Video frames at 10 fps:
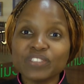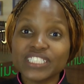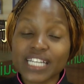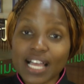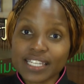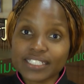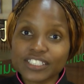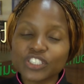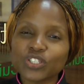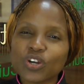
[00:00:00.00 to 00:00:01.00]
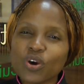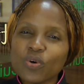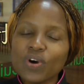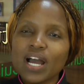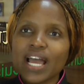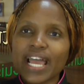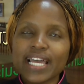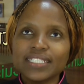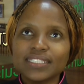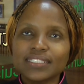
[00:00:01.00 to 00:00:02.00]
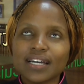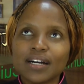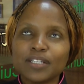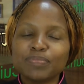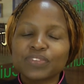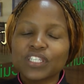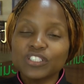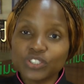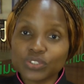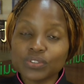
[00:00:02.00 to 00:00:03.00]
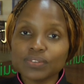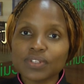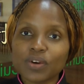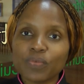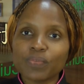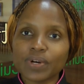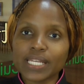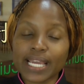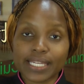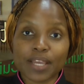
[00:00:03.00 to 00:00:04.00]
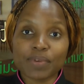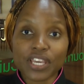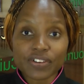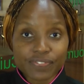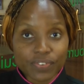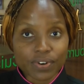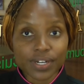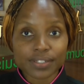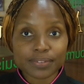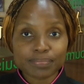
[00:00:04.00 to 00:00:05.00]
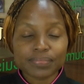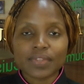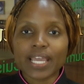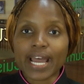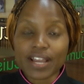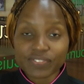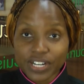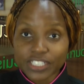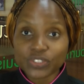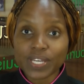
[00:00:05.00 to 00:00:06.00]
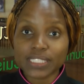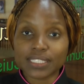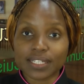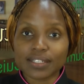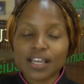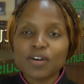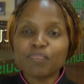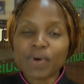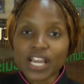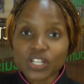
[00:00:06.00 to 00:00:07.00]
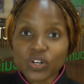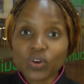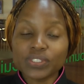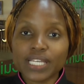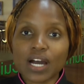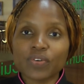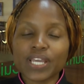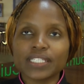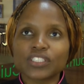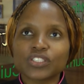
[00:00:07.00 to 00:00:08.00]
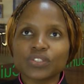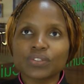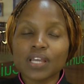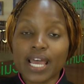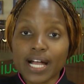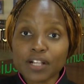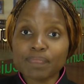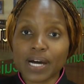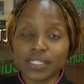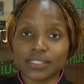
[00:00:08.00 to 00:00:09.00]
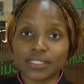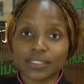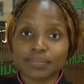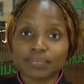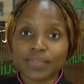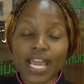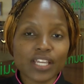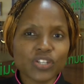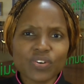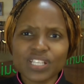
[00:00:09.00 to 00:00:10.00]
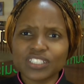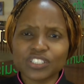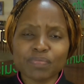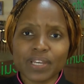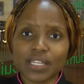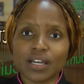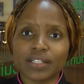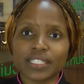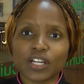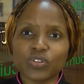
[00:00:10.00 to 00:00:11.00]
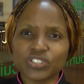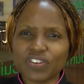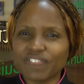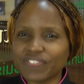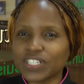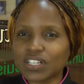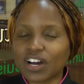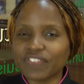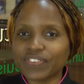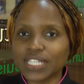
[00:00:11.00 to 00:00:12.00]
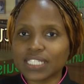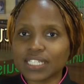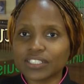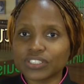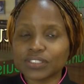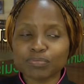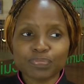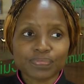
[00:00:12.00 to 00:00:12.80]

I'm challenged to go and um, do what I came here for. I have graduated. My goal now is to help others. I know there's so many out there who don't feel confident in the kitchen,